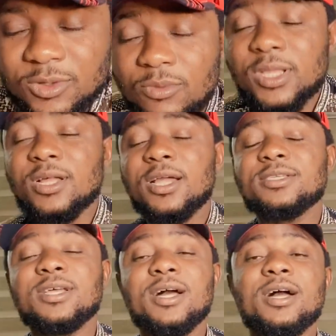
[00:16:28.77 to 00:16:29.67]
Well,
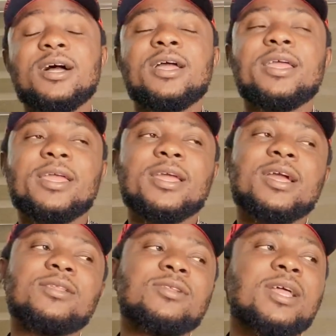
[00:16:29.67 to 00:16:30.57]
guys, I
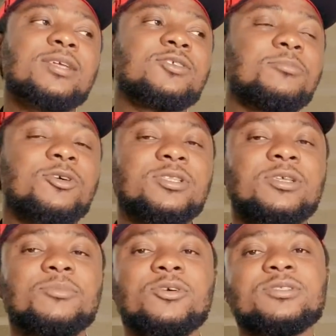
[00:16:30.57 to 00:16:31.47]
kind of like
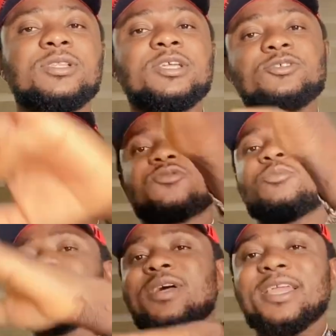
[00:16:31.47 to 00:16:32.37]
supporting, but let us
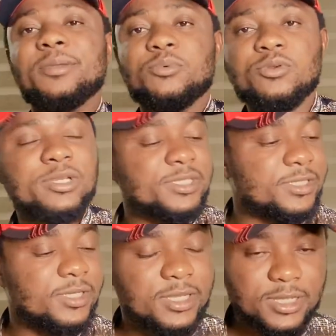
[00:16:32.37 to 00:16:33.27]
remove that
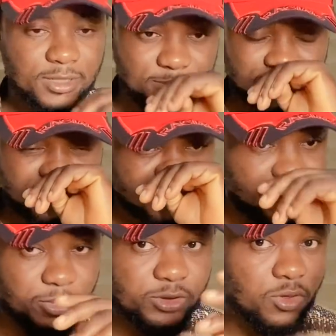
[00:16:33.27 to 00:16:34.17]
hypocrisy.
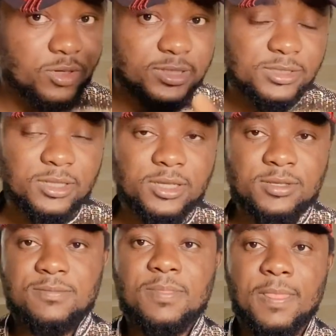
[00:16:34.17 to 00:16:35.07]
But honestly,
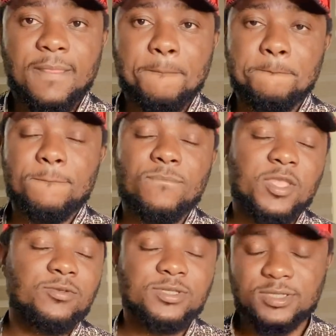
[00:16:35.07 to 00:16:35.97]

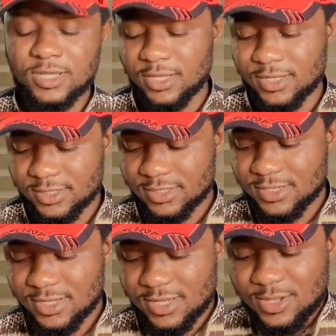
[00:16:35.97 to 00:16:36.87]
you see,
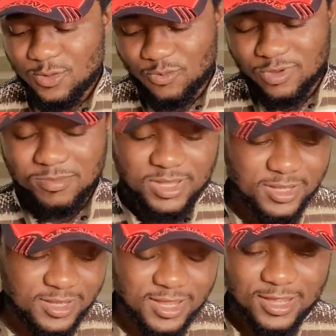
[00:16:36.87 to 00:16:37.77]

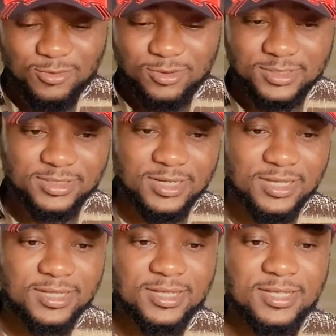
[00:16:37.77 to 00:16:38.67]
women, I don't understand.